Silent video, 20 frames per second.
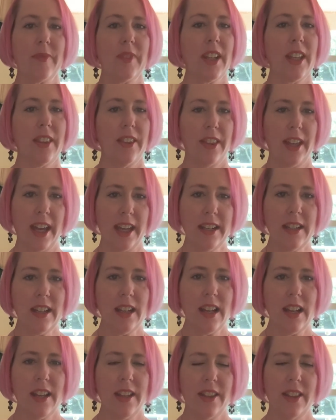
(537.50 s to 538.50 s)
Then
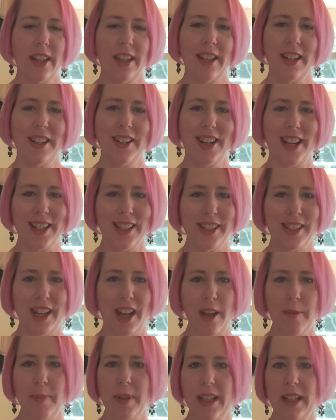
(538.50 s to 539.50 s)
the next
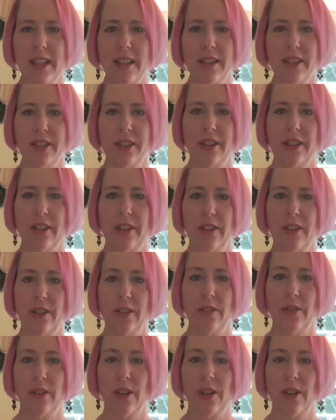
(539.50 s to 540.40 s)
step is to